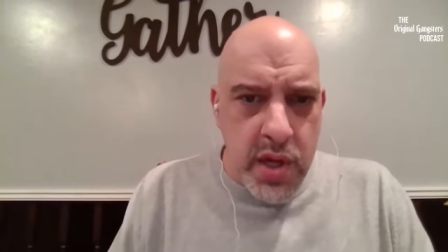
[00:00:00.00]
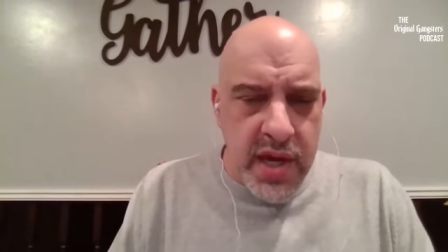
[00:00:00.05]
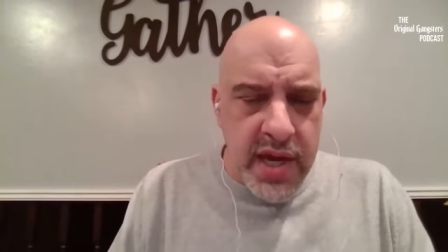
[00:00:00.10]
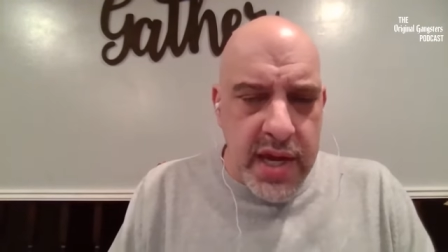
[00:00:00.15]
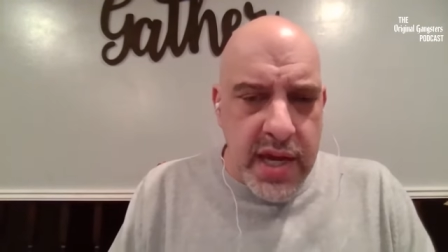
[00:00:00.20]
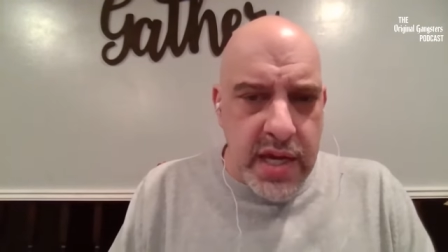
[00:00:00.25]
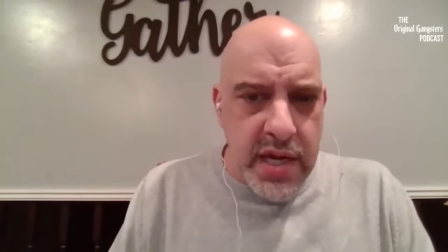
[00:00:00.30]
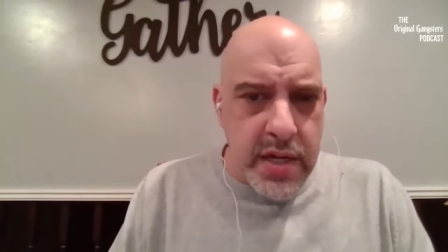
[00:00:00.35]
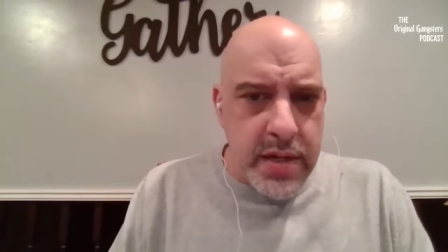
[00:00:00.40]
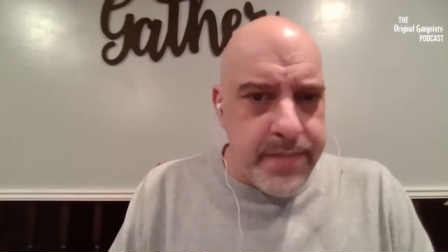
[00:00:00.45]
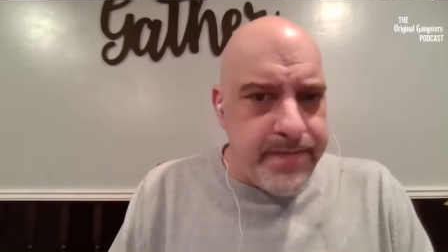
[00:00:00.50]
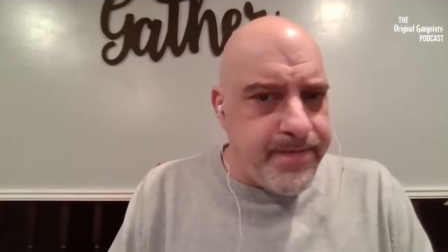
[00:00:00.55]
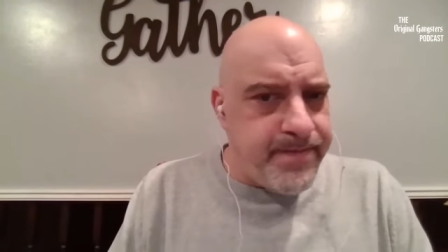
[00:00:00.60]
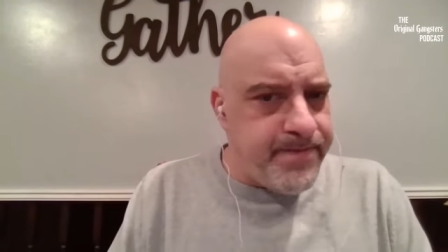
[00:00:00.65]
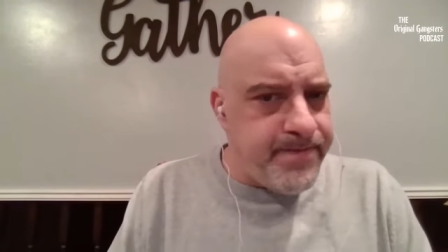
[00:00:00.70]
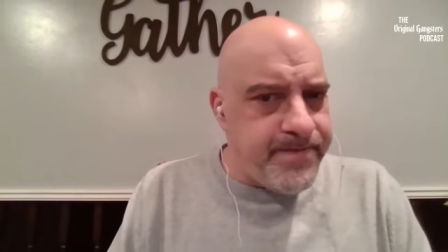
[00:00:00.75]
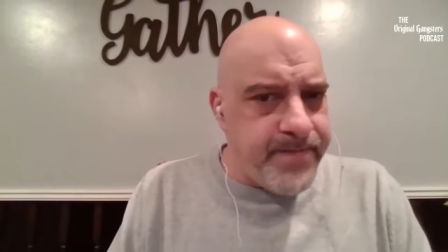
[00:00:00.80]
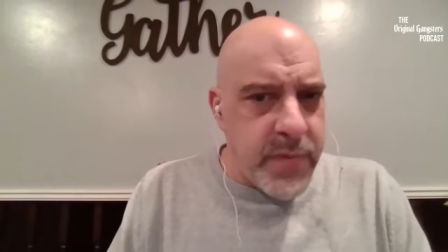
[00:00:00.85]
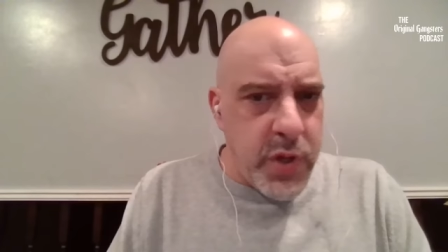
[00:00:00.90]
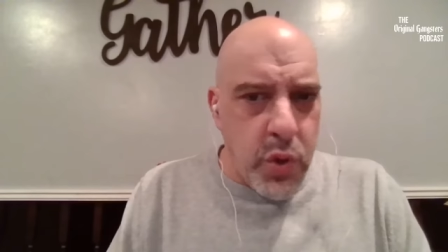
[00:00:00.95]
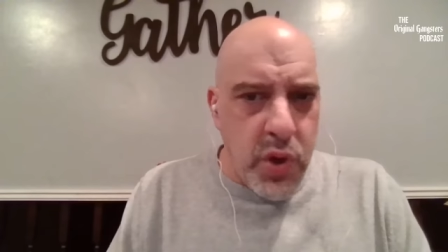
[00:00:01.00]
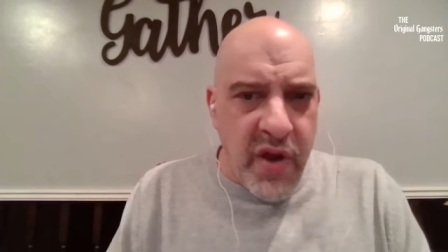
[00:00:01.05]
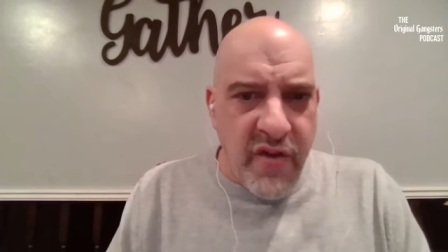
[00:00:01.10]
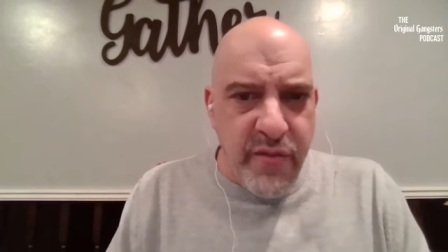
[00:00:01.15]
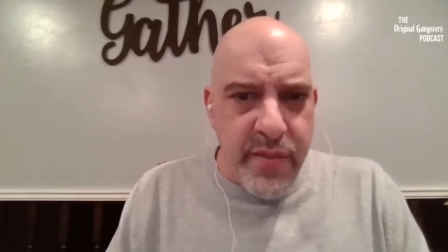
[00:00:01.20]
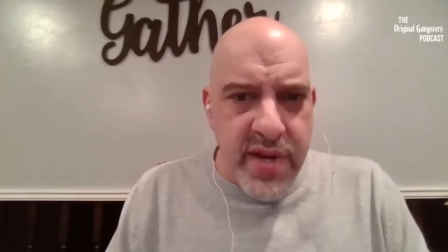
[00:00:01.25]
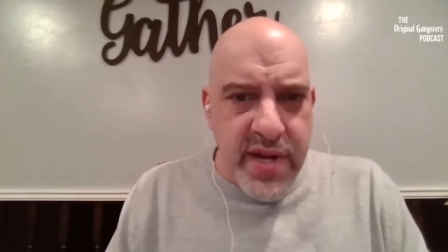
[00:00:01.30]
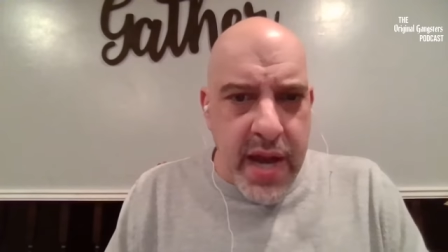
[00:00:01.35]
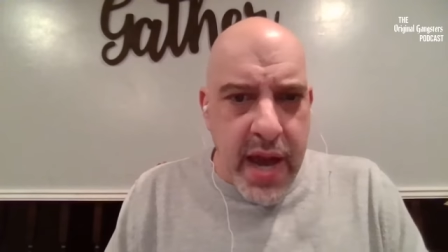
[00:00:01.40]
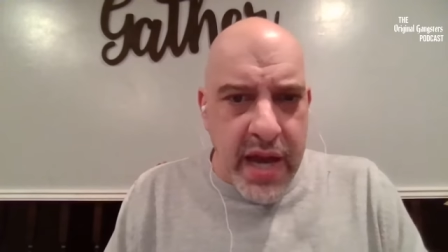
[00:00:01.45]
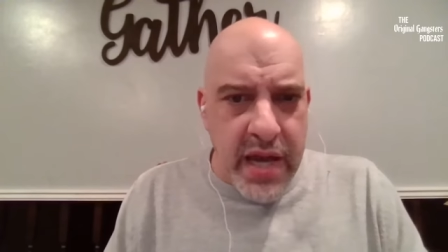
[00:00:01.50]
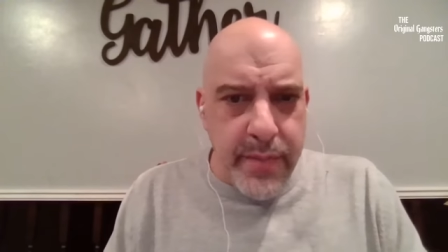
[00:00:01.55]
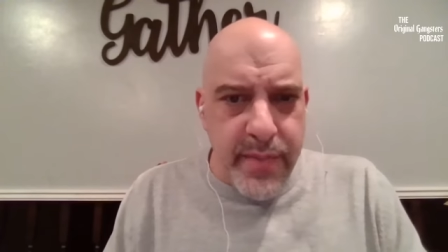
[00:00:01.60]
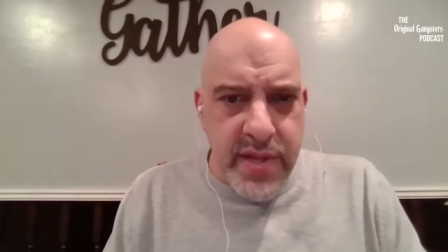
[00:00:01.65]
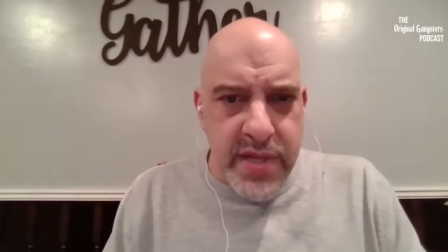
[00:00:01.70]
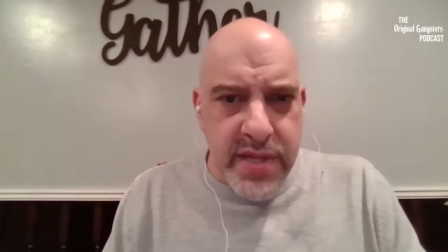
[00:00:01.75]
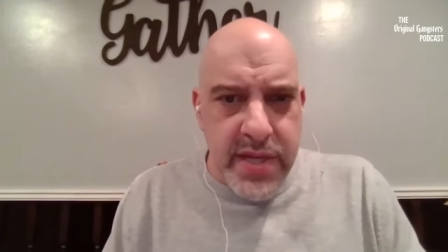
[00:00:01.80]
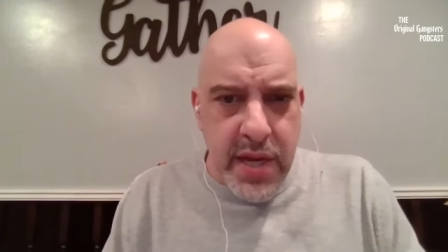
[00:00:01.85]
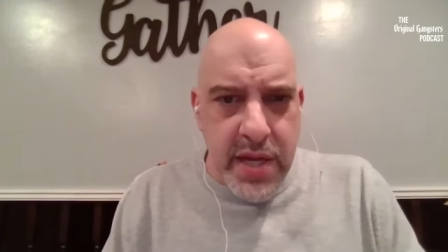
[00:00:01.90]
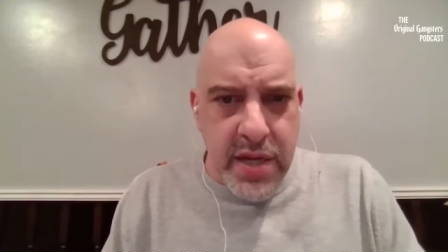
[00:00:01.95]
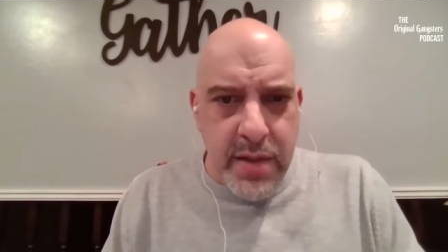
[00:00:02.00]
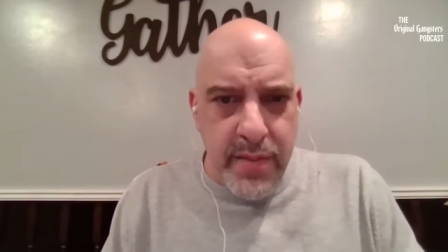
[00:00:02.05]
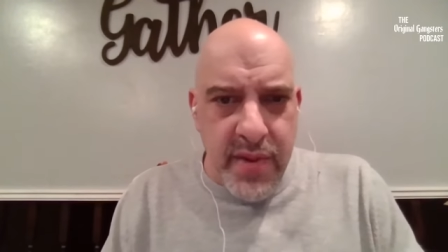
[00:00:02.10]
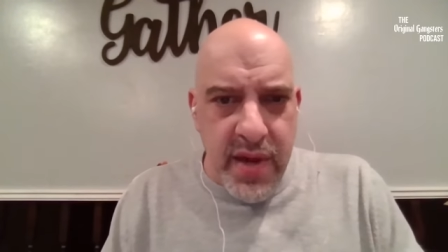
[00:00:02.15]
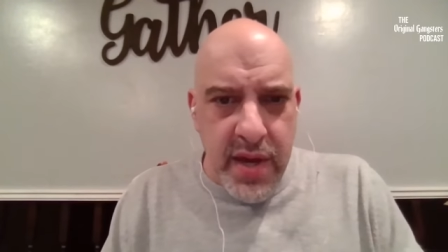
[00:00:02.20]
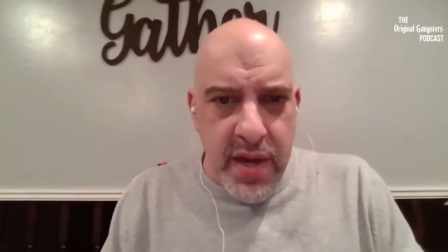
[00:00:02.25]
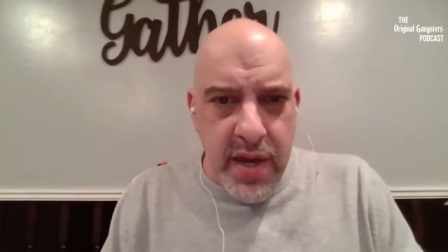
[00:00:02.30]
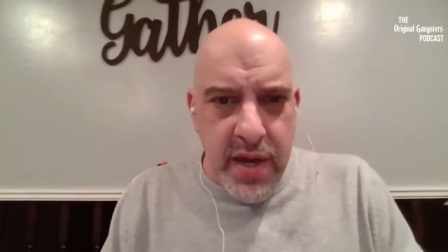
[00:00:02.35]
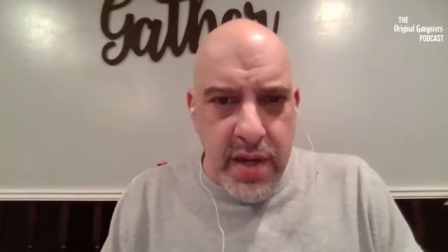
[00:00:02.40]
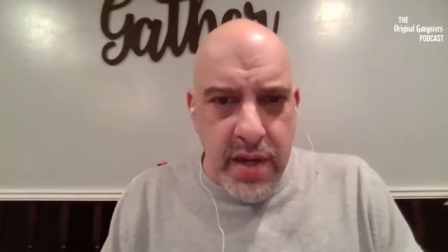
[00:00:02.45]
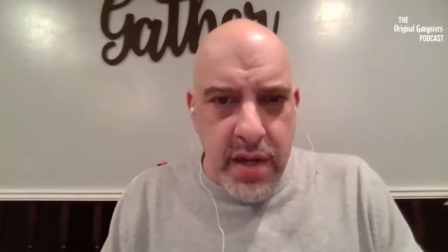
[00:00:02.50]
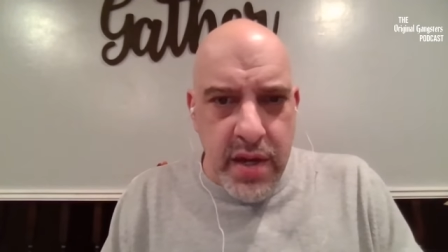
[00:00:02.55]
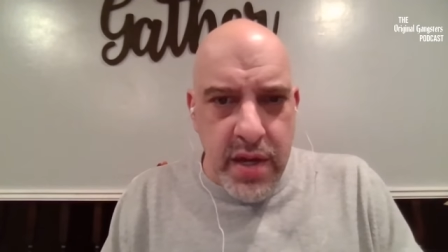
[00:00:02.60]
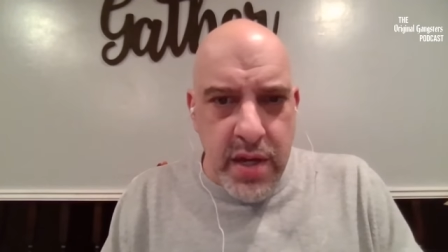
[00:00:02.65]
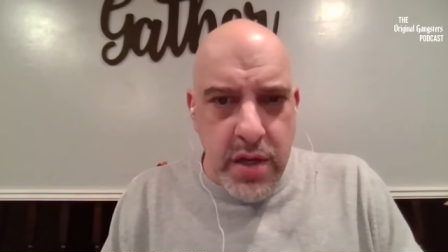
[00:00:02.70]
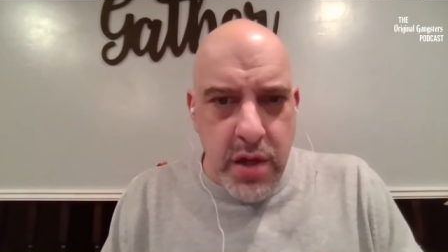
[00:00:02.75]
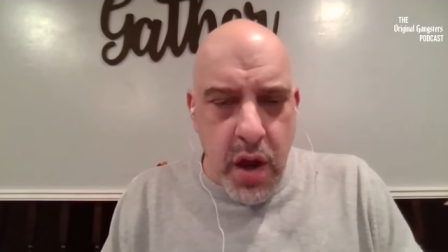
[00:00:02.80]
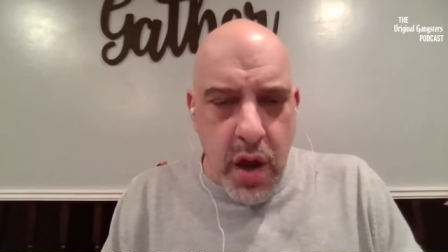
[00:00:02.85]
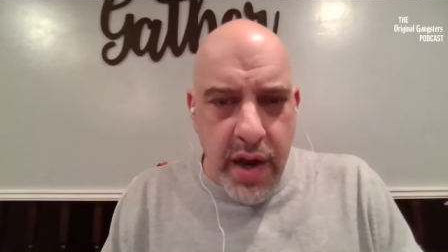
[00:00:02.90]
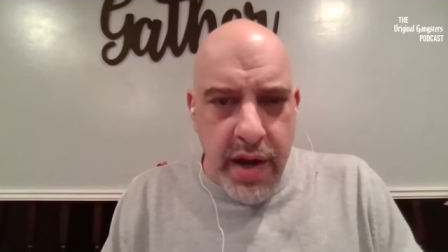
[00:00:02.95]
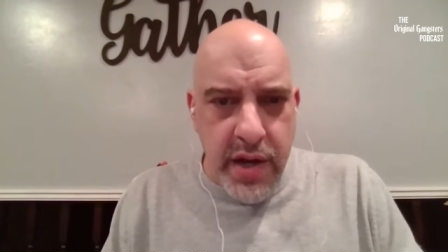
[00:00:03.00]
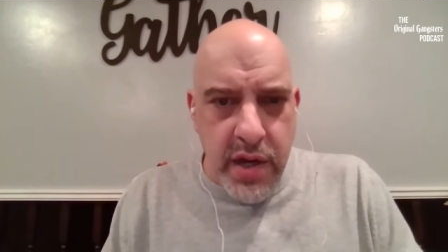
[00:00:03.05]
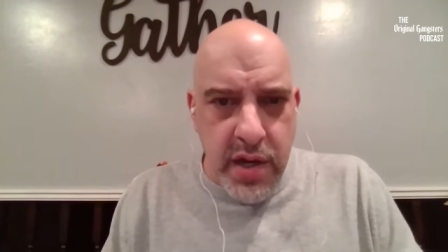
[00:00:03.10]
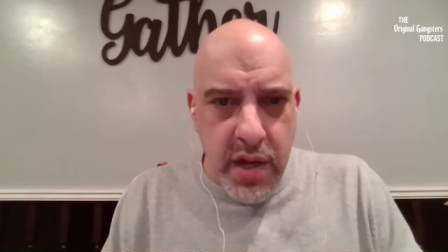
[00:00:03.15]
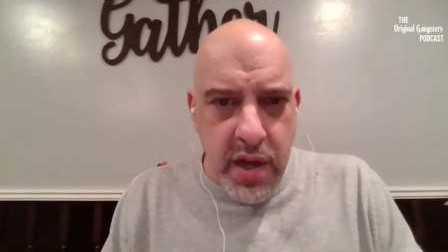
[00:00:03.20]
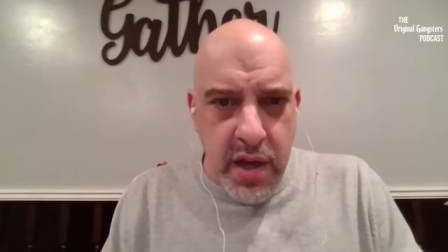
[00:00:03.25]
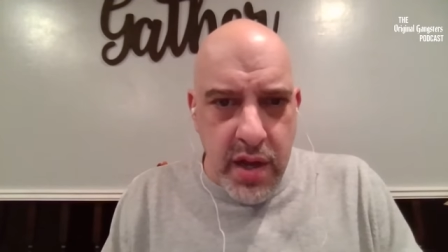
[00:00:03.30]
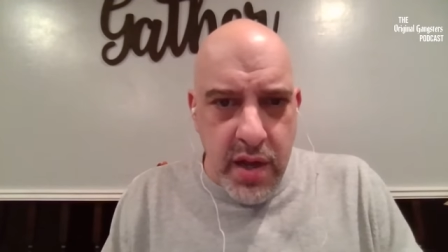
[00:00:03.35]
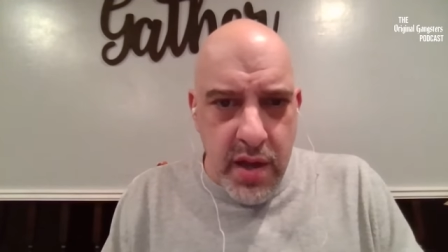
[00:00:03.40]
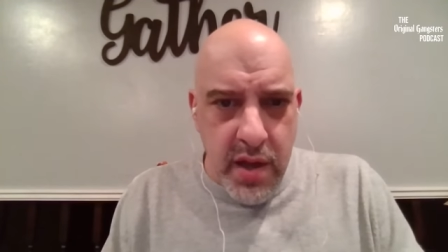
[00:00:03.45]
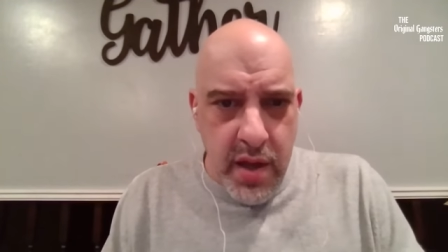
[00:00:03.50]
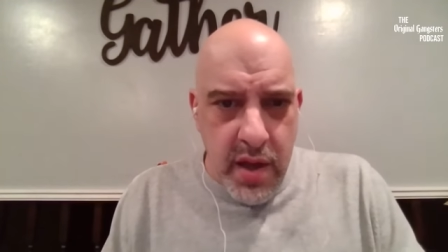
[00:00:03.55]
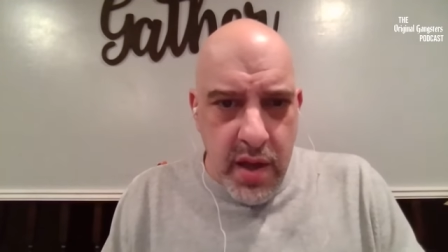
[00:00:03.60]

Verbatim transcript: getting you know government documents sent to me and, and talking to